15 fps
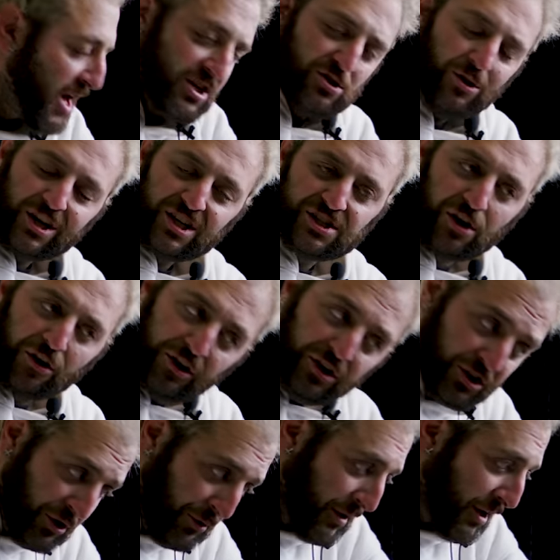so I
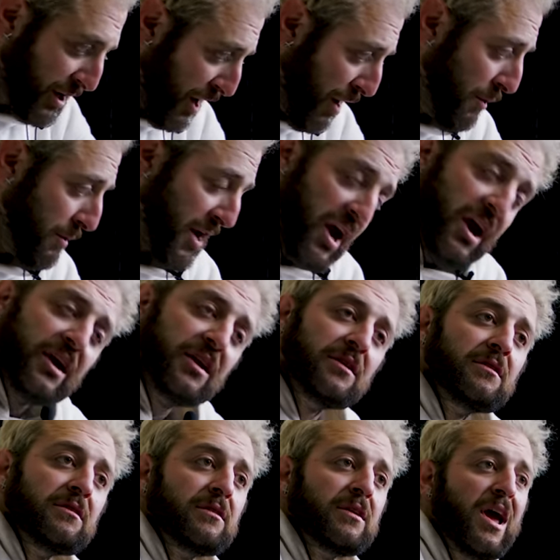started doing
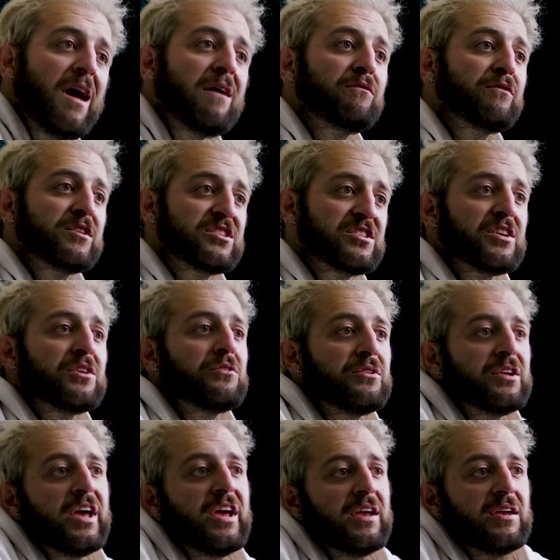cocaine every single
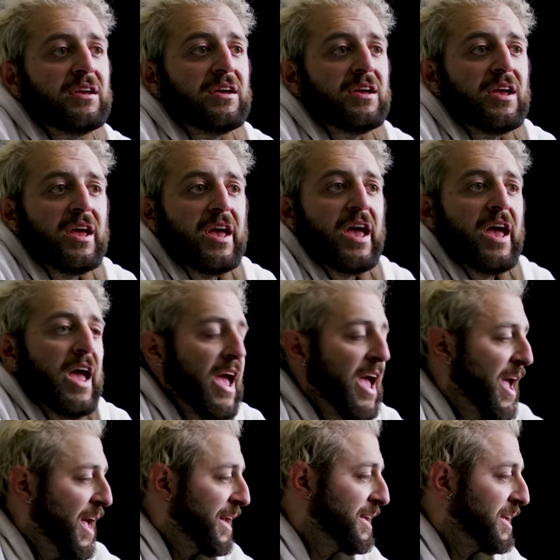night.
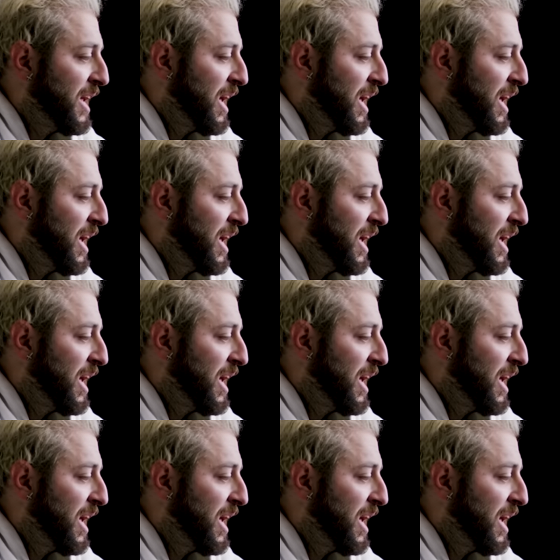And